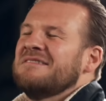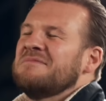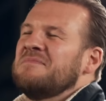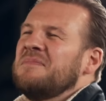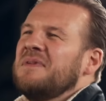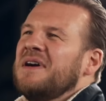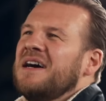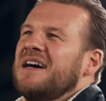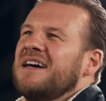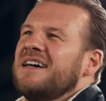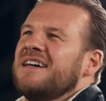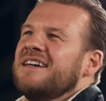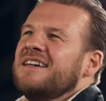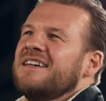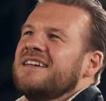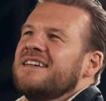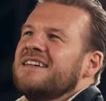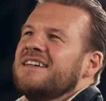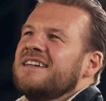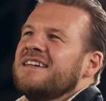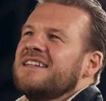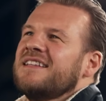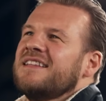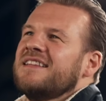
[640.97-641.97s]
But
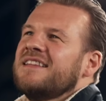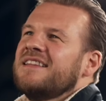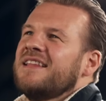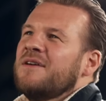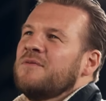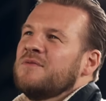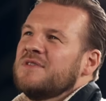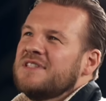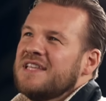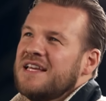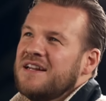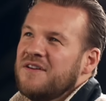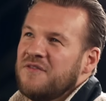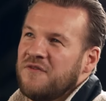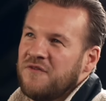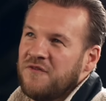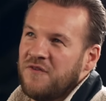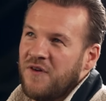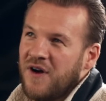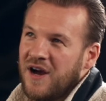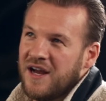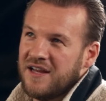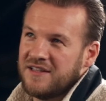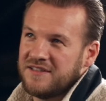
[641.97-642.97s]
there was then a
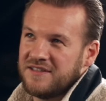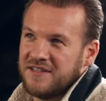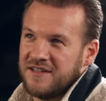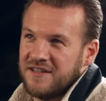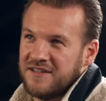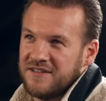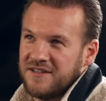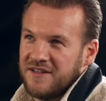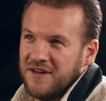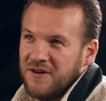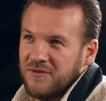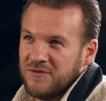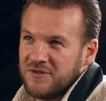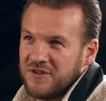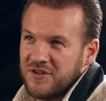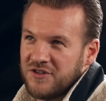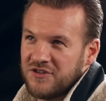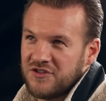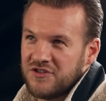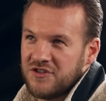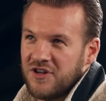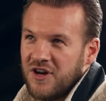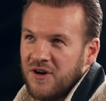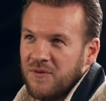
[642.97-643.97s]
fighter that I was going
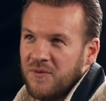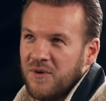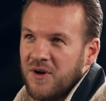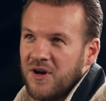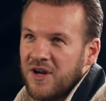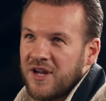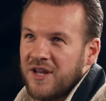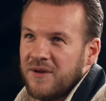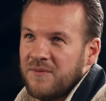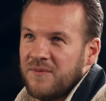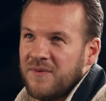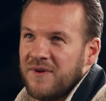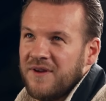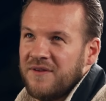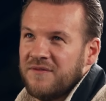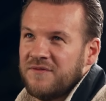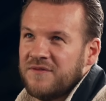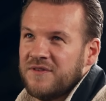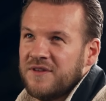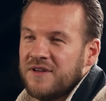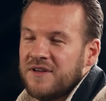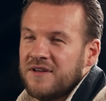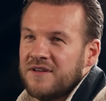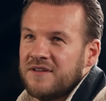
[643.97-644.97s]
to start working
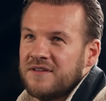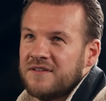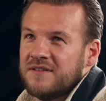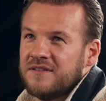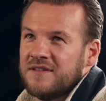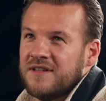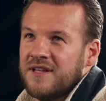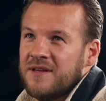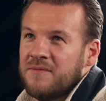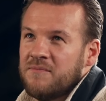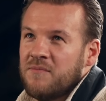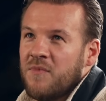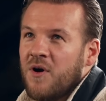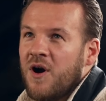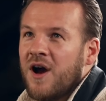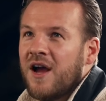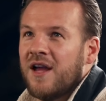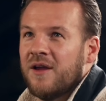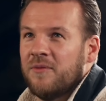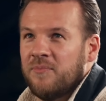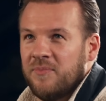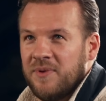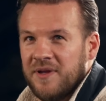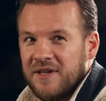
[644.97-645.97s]
with that, in
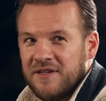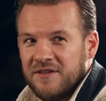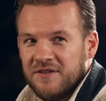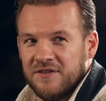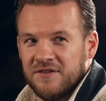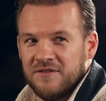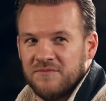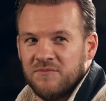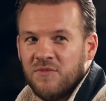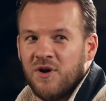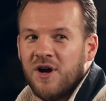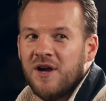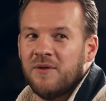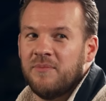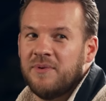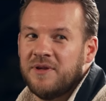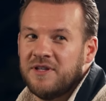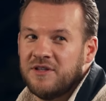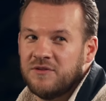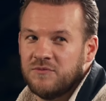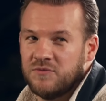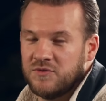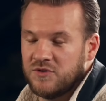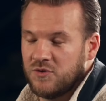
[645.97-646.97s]
my opinion
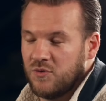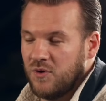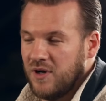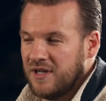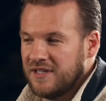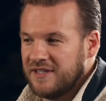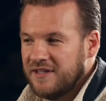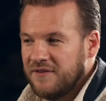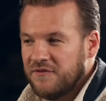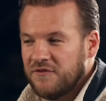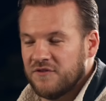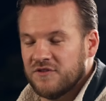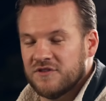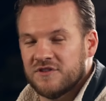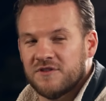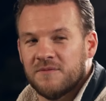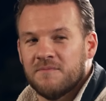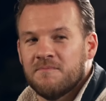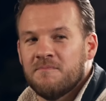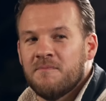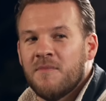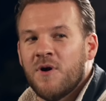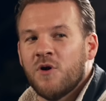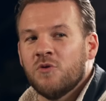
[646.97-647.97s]
was quite different to
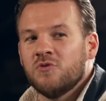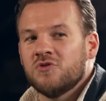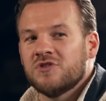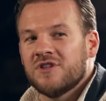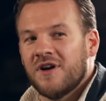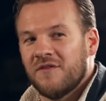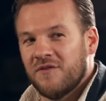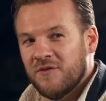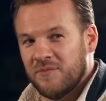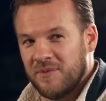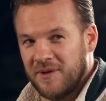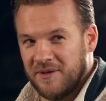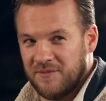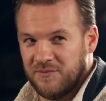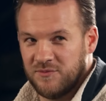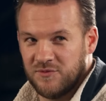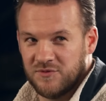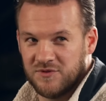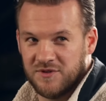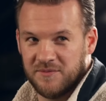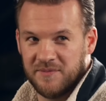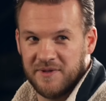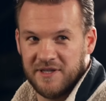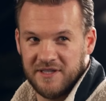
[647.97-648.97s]
most other
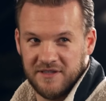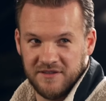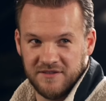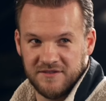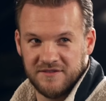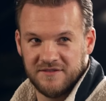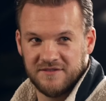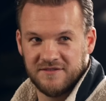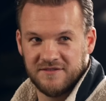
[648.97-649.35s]
people's opinion.